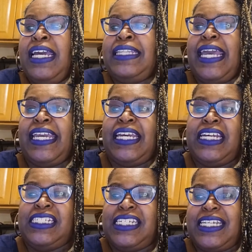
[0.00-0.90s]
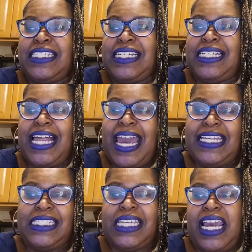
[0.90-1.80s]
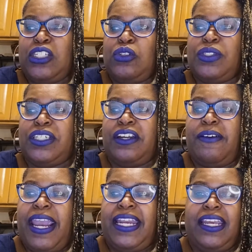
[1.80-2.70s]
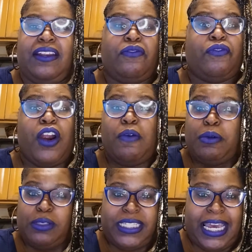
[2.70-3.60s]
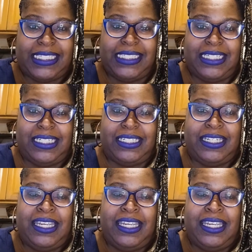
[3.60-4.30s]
They can adjust class schedules and grading, verbal testing,